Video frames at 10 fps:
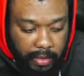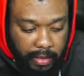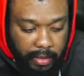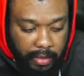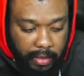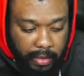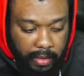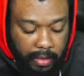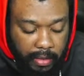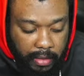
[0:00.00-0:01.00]

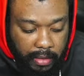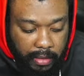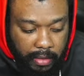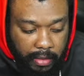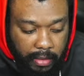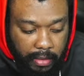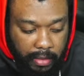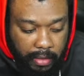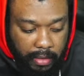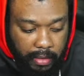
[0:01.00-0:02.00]

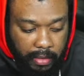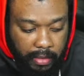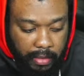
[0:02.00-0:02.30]
(silence)